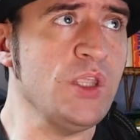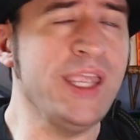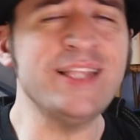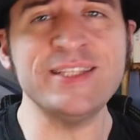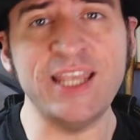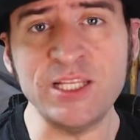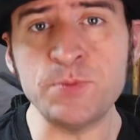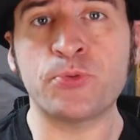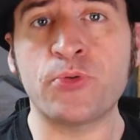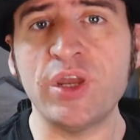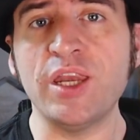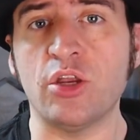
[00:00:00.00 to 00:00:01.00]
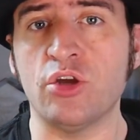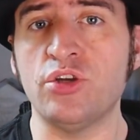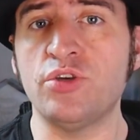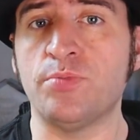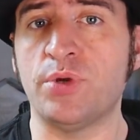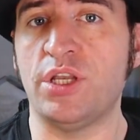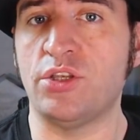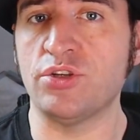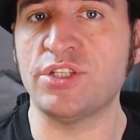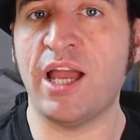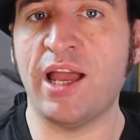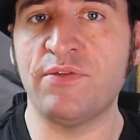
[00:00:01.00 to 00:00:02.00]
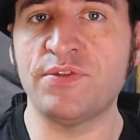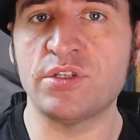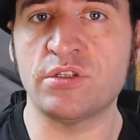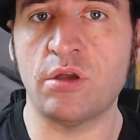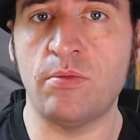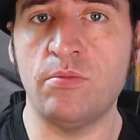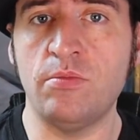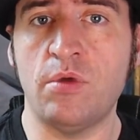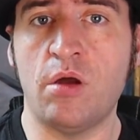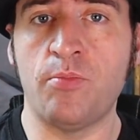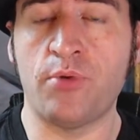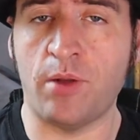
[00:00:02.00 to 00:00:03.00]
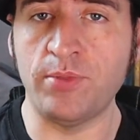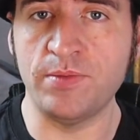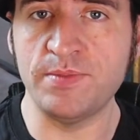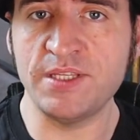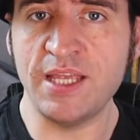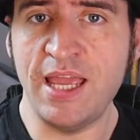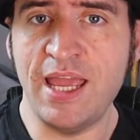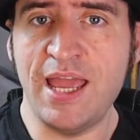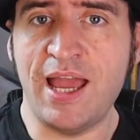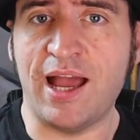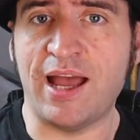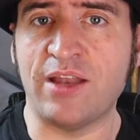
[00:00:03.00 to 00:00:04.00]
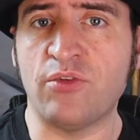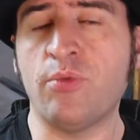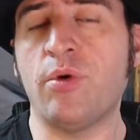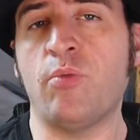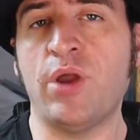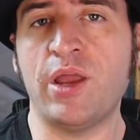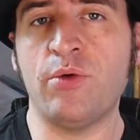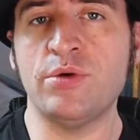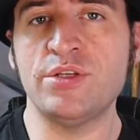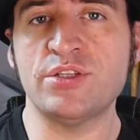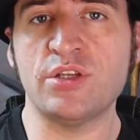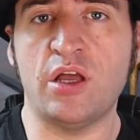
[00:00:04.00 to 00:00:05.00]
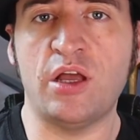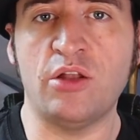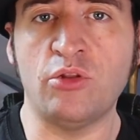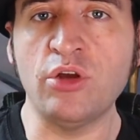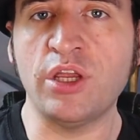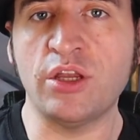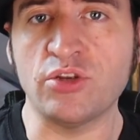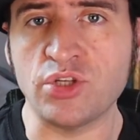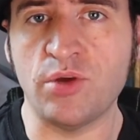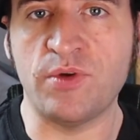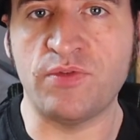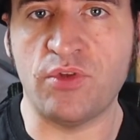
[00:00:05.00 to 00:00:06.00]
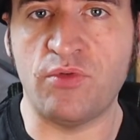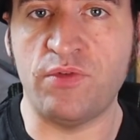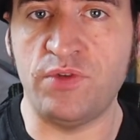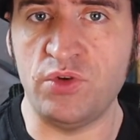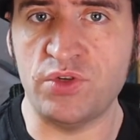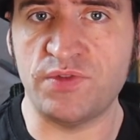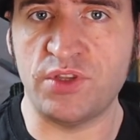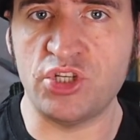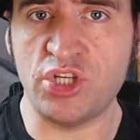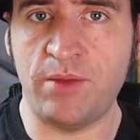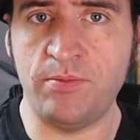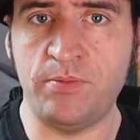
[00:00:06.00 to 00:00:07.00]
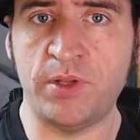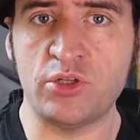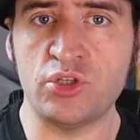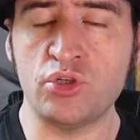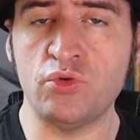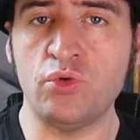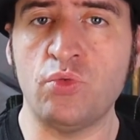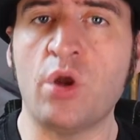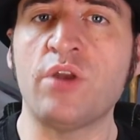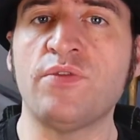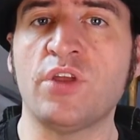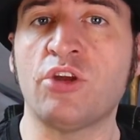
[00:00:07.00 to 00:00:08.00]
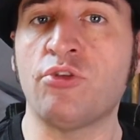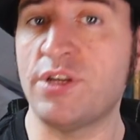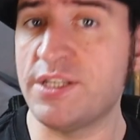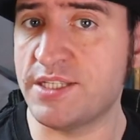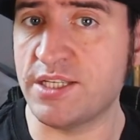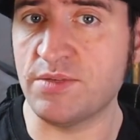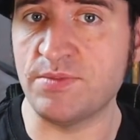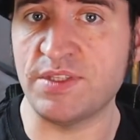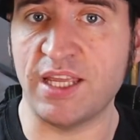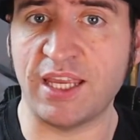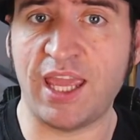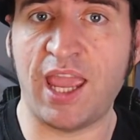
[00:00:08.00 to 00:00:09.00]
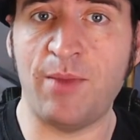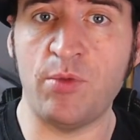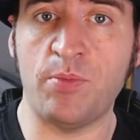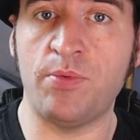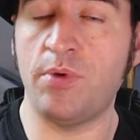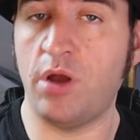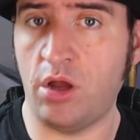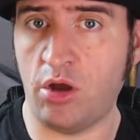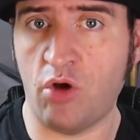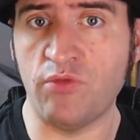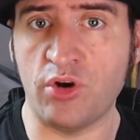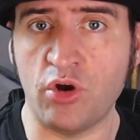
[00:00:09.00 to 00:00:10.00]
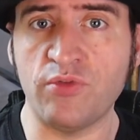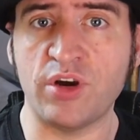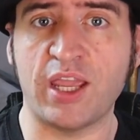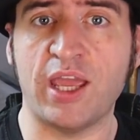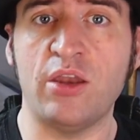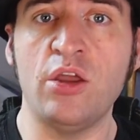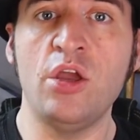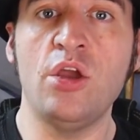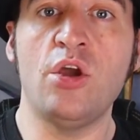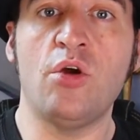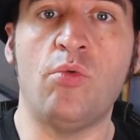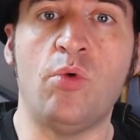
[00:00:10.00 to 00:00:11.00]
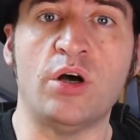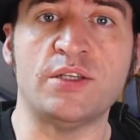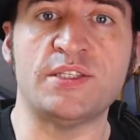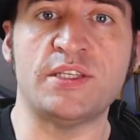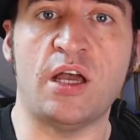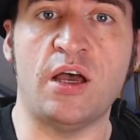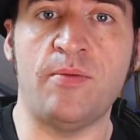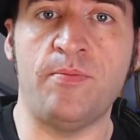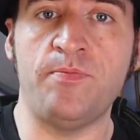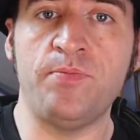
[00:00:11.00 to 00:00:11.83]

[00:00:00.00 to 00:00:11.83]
It's pretty good, but it does have some problems. And when I was looking at some of the reviews for the Shape Builder tool, one of the criticisms that came up over and over again was that